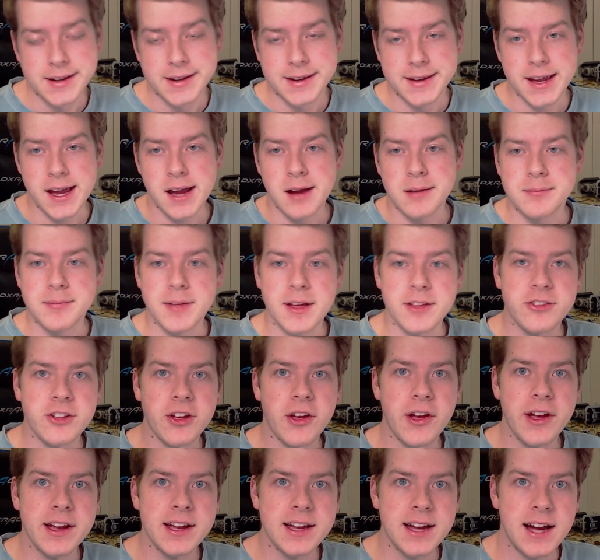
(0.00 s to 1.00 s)
Yeah, that's
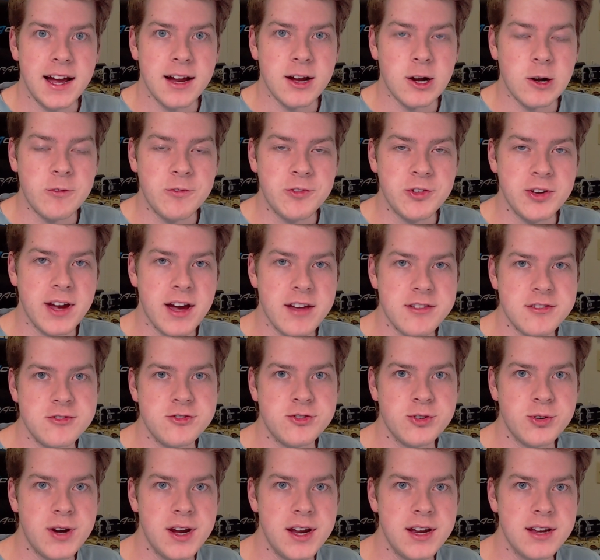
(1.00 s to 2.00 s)
all I got. Hopefully you guys
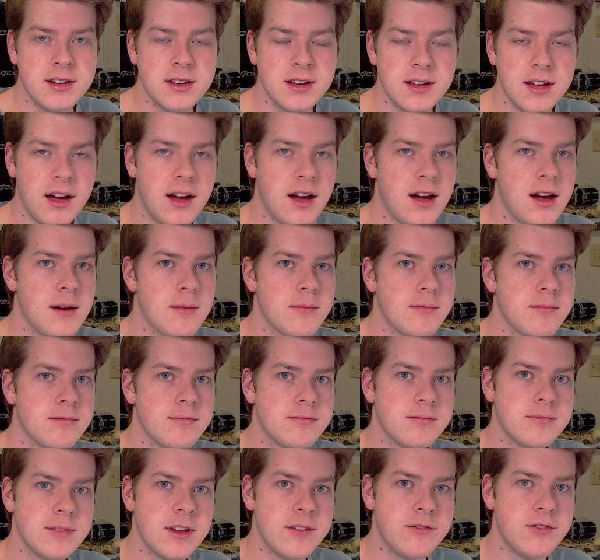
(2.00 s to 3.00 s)
enjoyed.
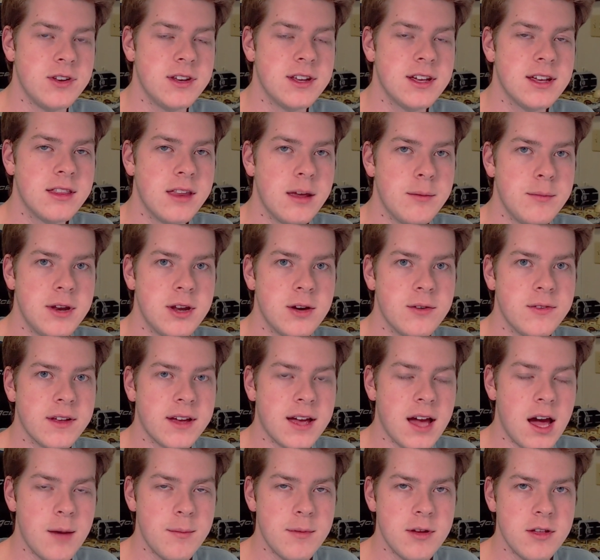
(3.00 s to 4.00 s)
If you did, let me know in the
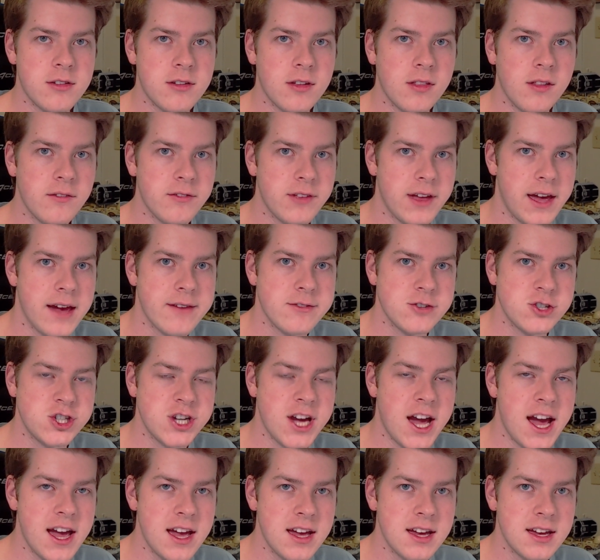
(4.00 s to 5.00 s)
comments. I'd love to have a
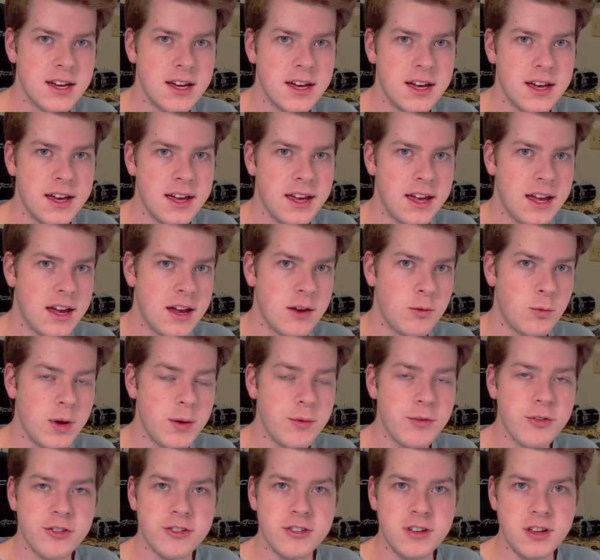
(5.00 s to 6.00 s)
chat, and we
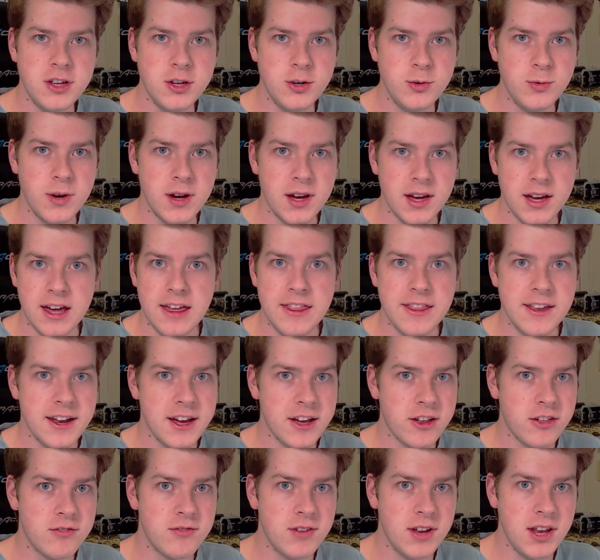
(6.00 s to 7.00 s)
will see you in the
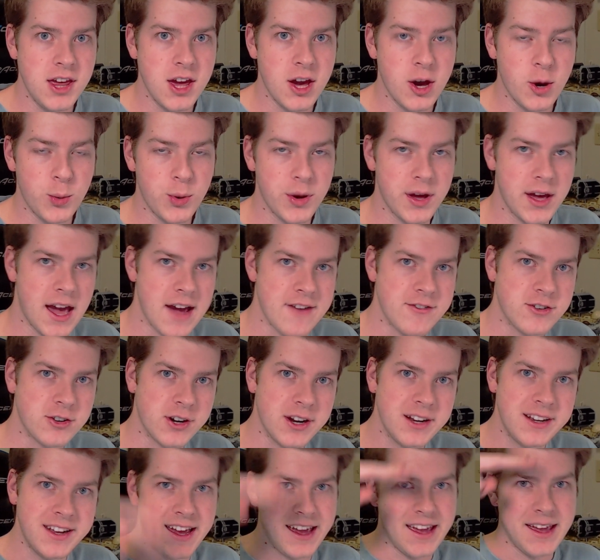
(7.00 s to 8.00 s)
next video. Have a
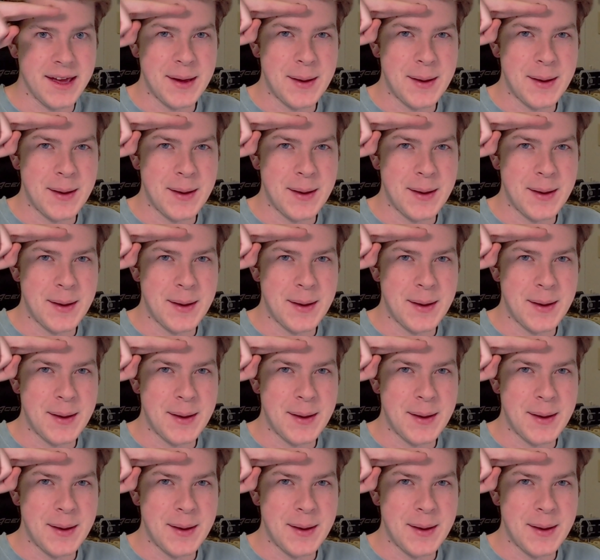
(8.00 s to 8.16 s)
great day.